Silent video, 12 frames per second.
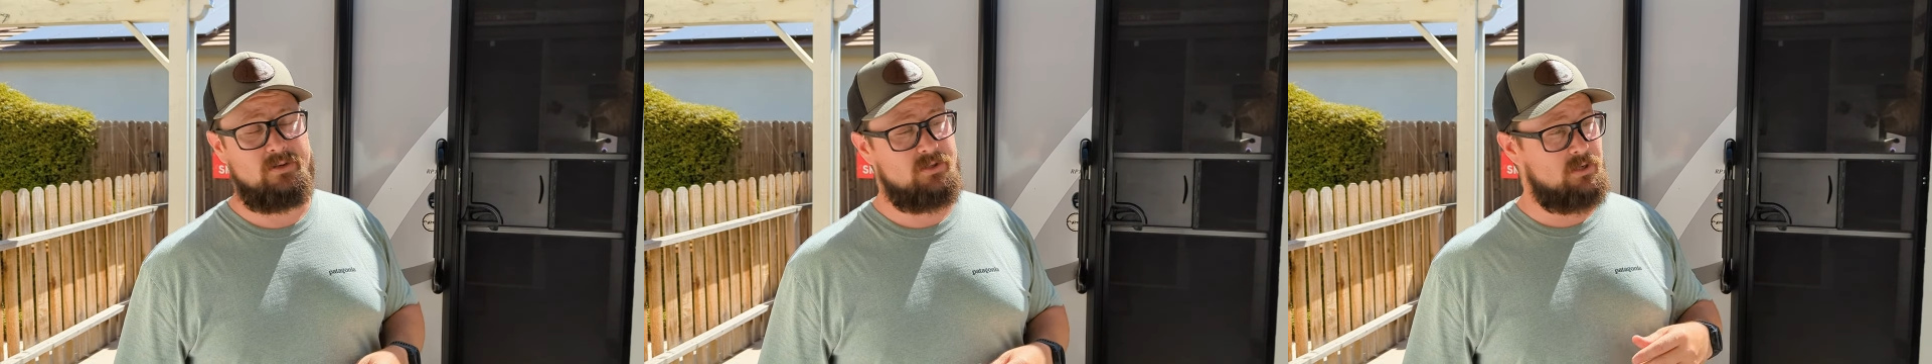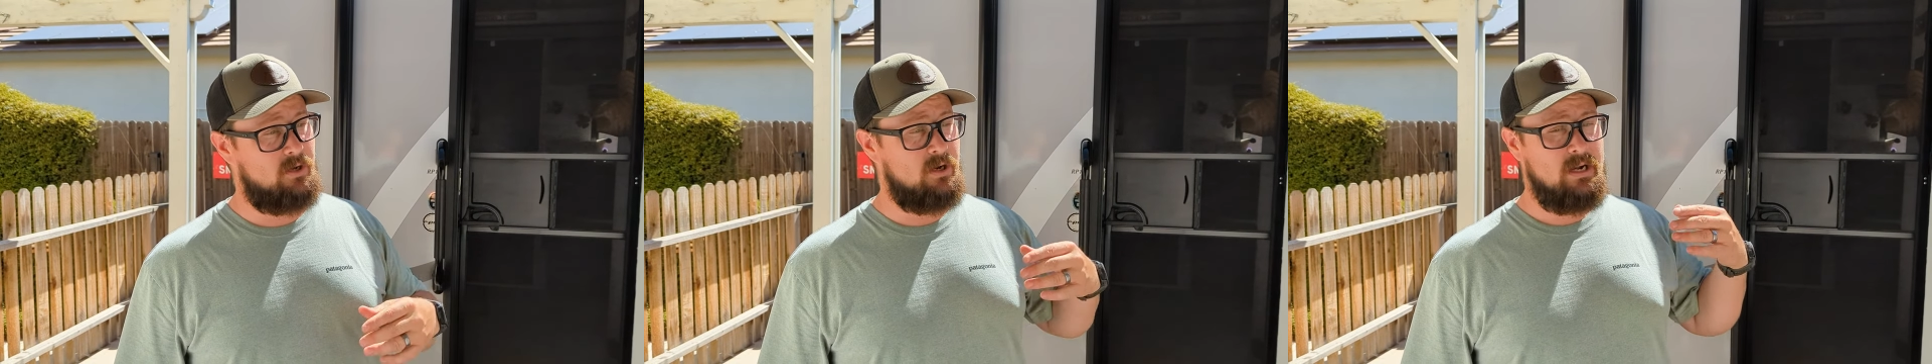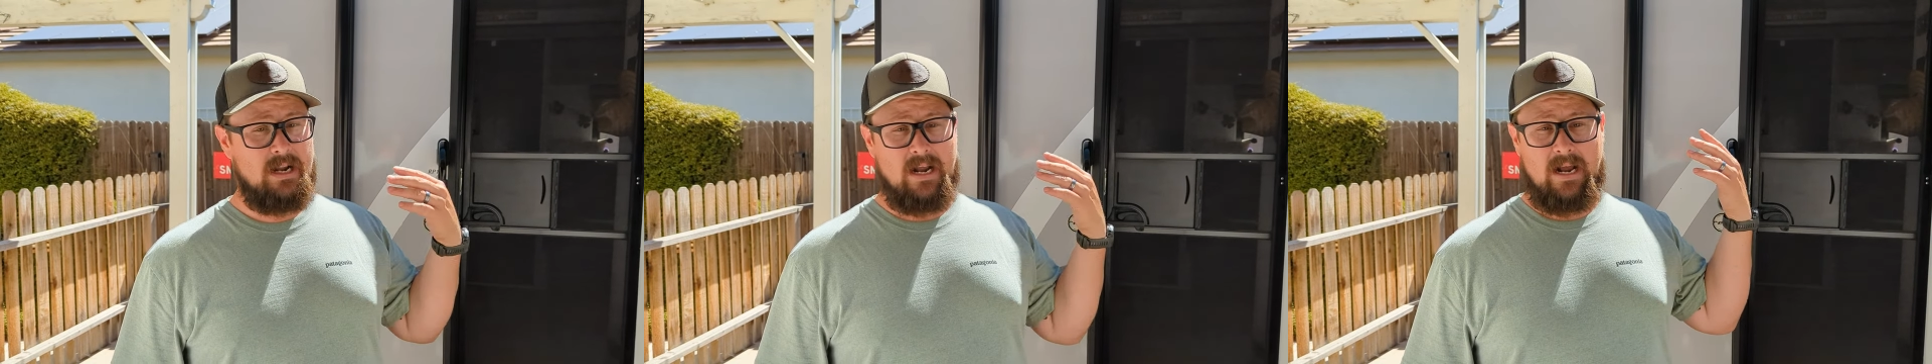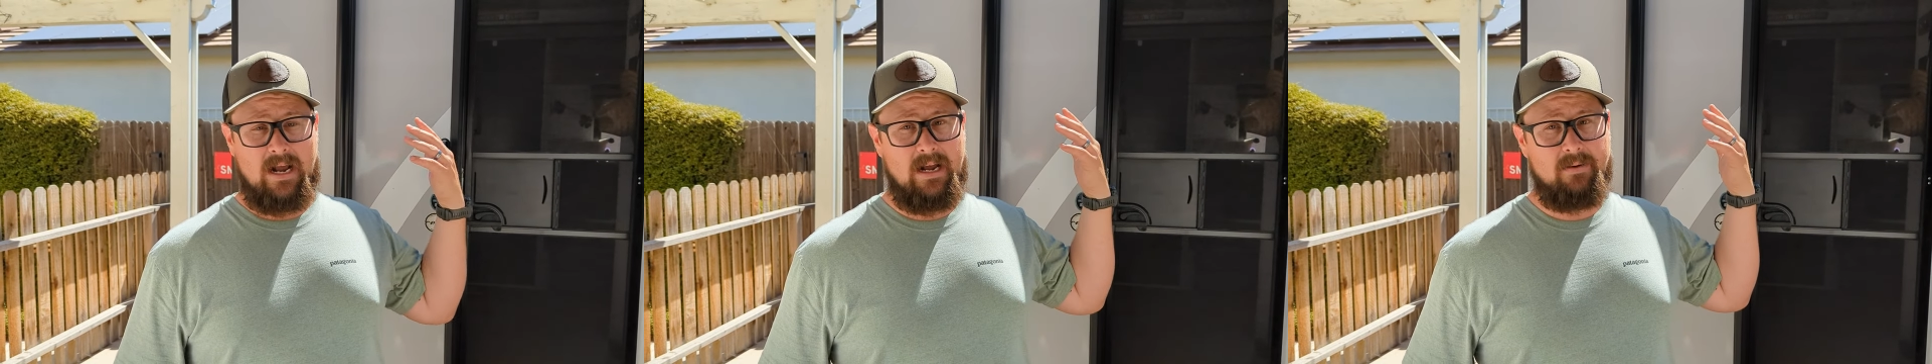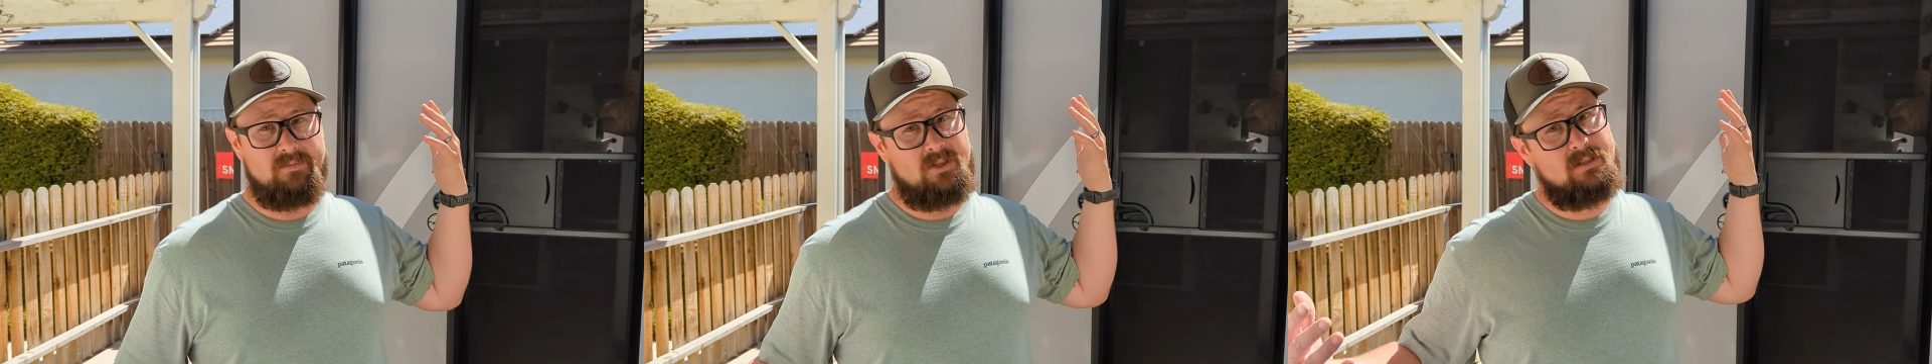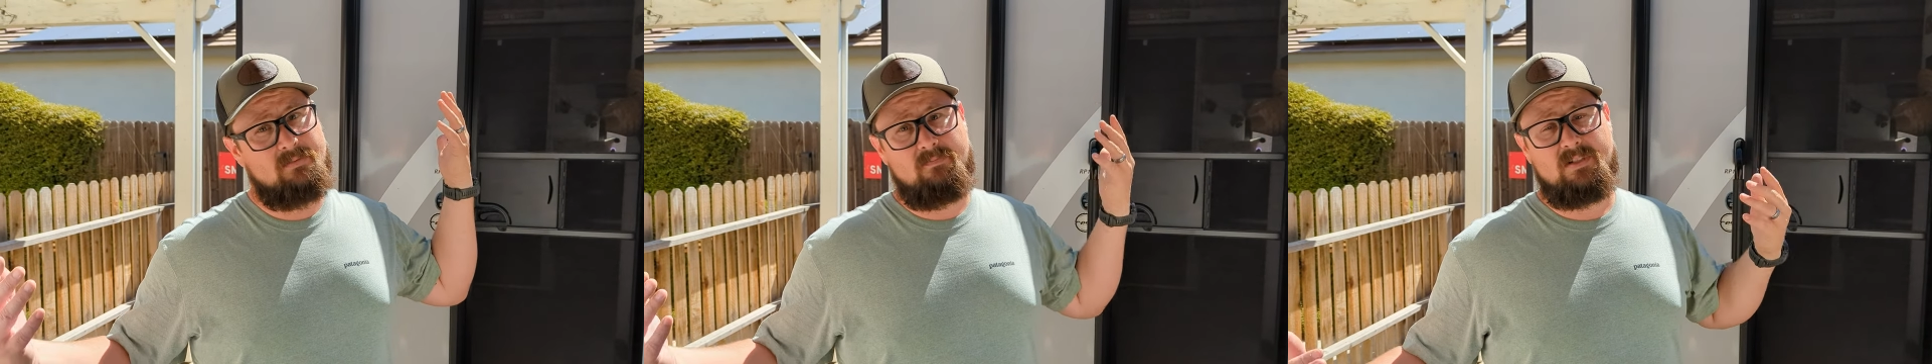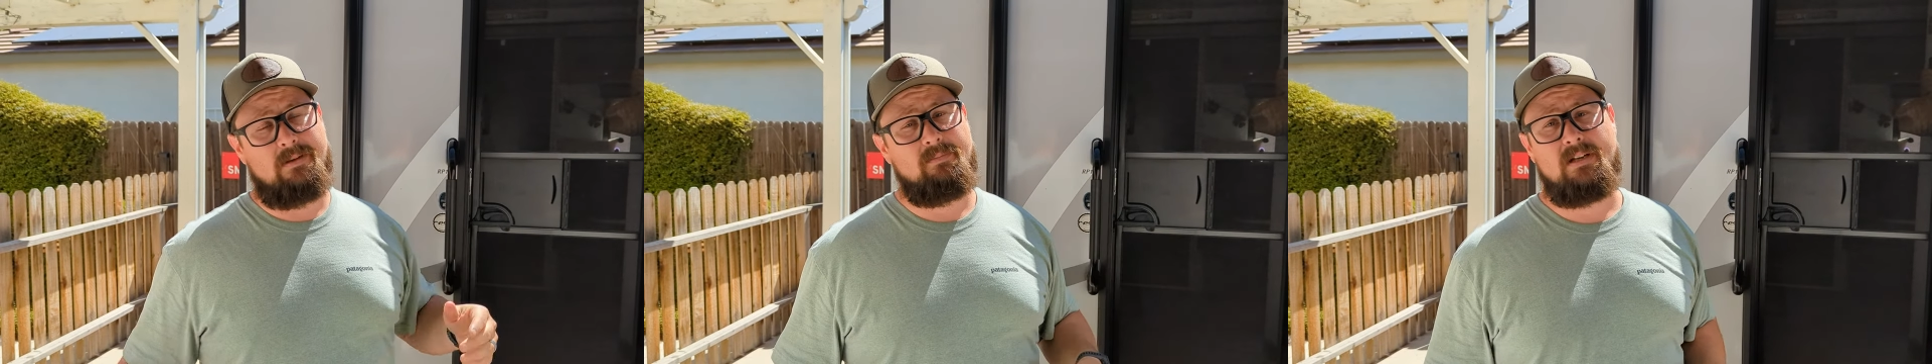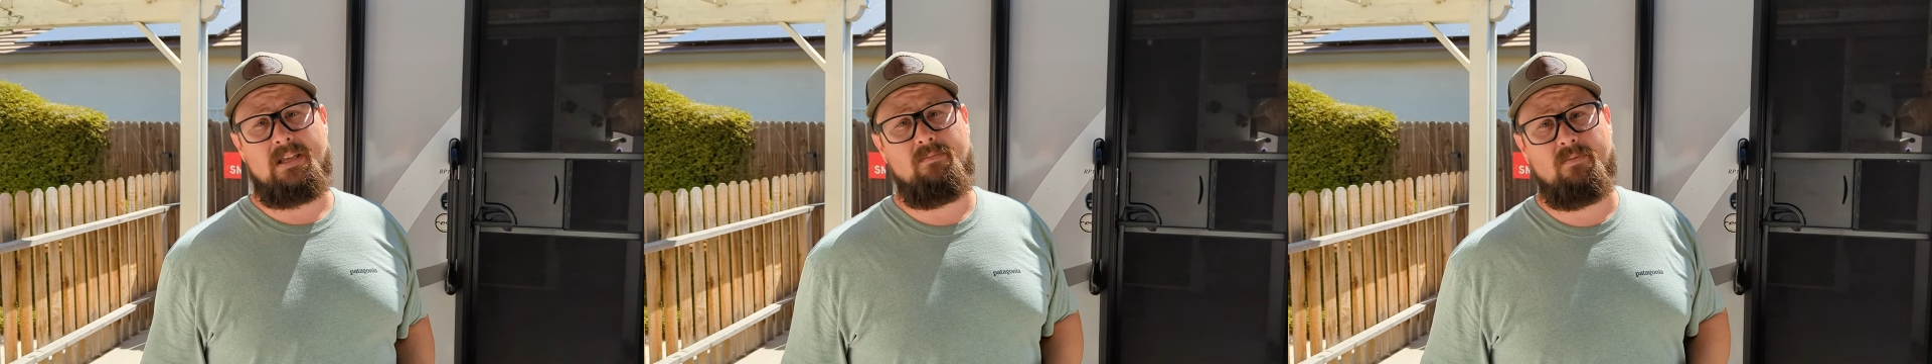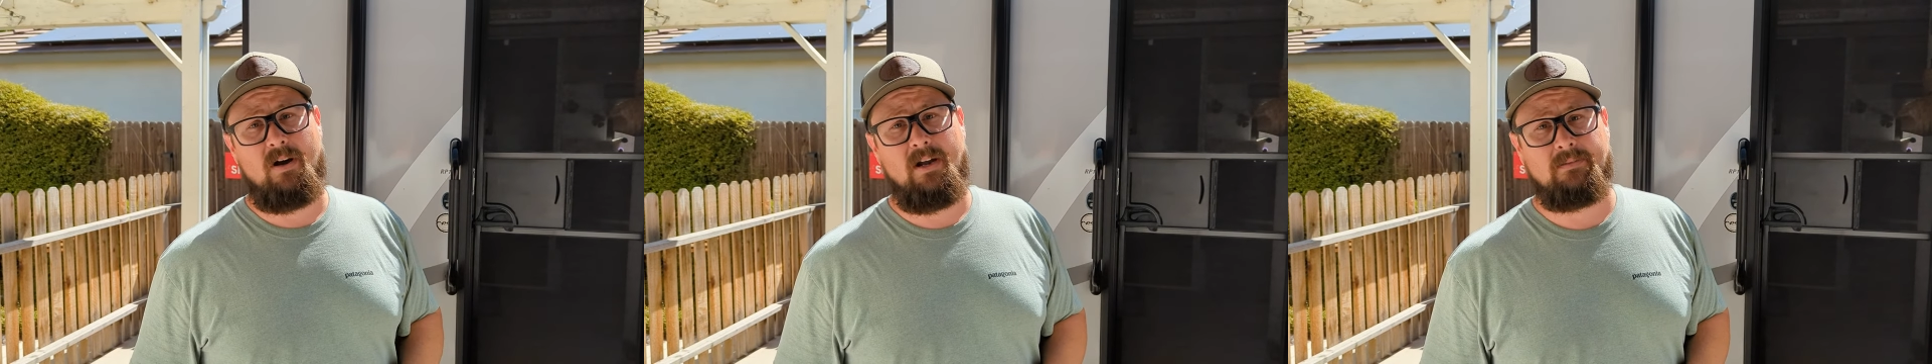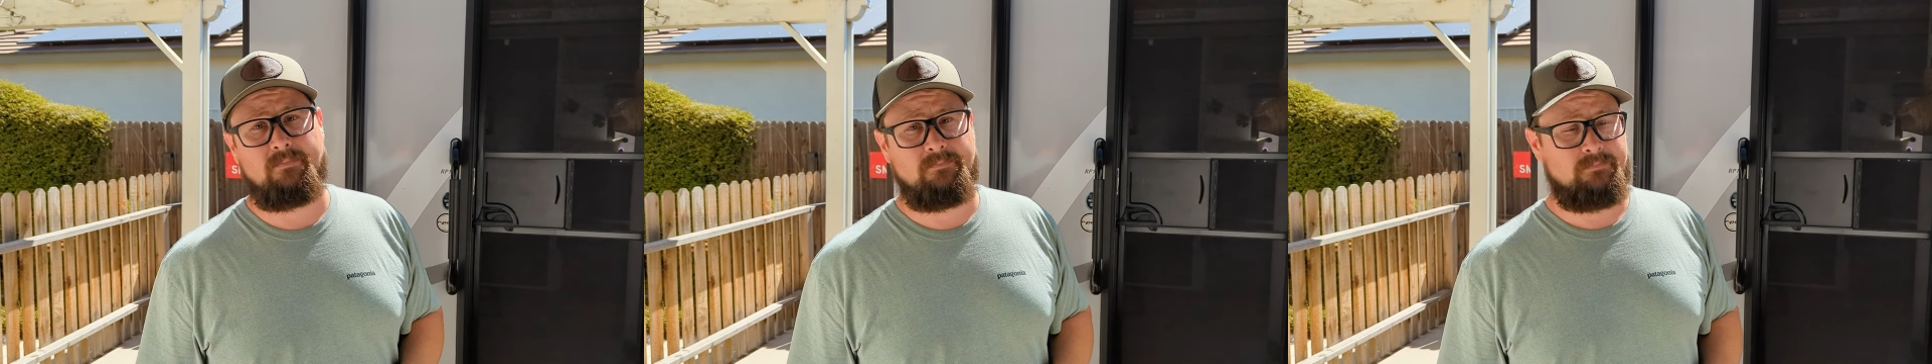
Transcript: So um, just something to keep in mind.